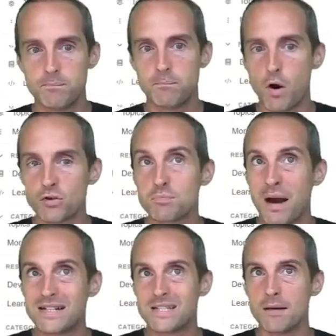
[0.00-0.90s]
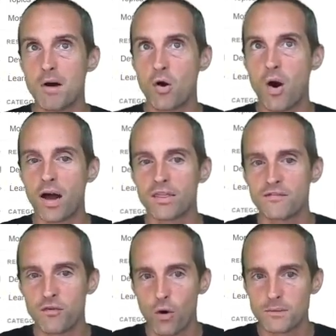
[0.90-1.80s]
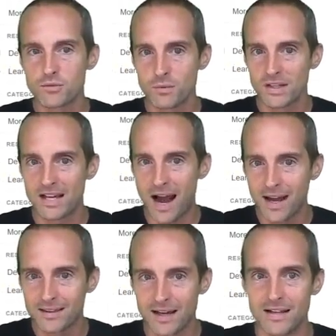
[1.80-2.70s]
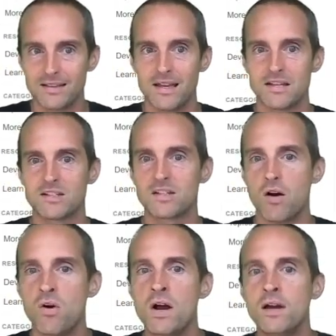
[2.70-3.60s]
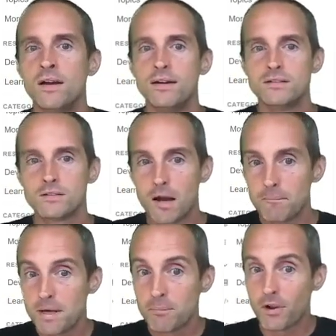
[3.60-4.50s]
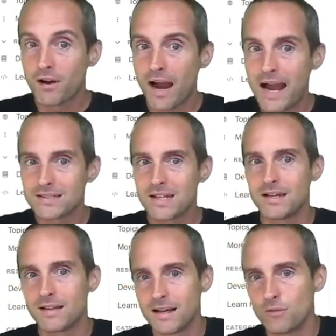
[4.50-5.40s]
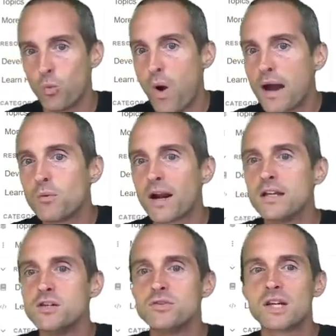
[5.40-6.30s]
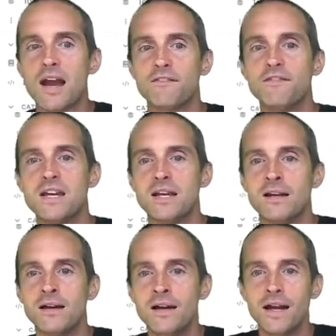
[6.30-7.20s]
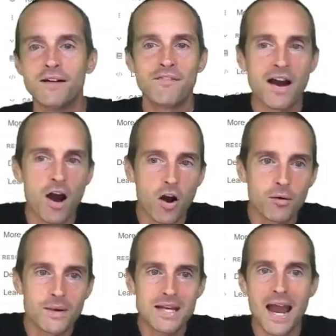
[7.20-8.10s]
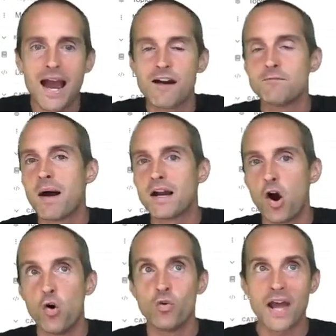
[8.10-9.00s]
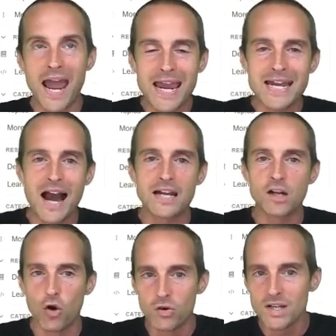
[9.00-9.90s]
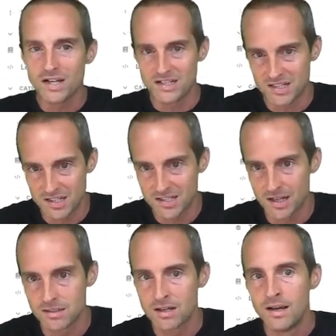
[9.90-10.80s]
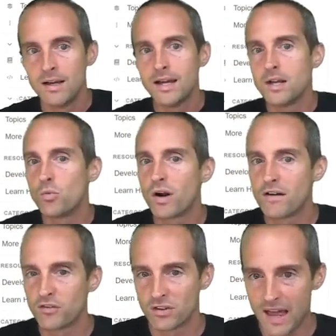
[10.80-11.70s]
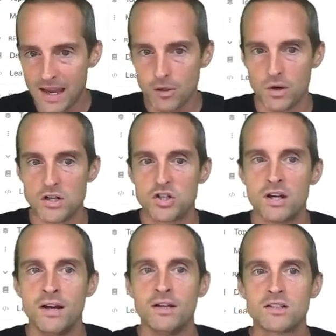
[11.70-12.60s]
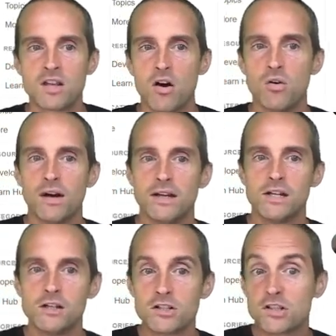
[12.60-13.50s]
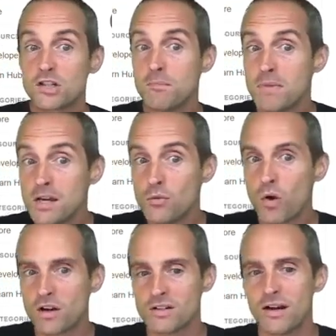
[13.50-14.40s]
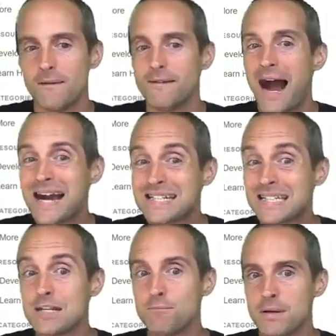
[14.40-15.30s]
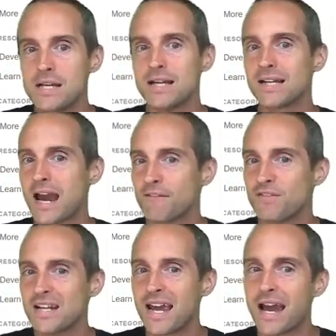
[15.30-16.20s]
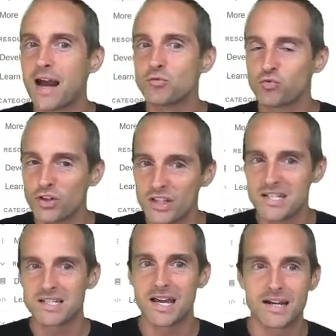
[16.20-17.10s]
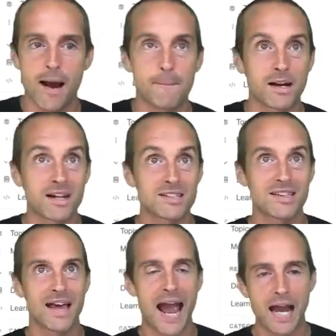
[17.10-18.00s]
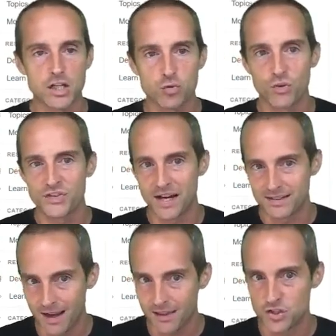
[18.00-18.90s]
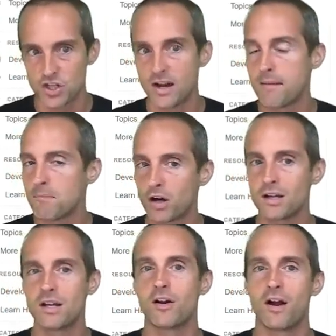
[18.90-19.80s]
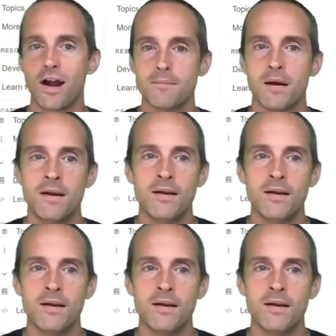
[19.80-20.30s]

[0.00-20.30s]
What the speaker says: post by Timo on the forums really highlighted this. So some people are asking, like, why would I use Caffeine if I already have my own AI coding assistant in whatever language? So here's, to me, where ICP and Caffeine AI really stand out because of the actual technology, not marketing or hype.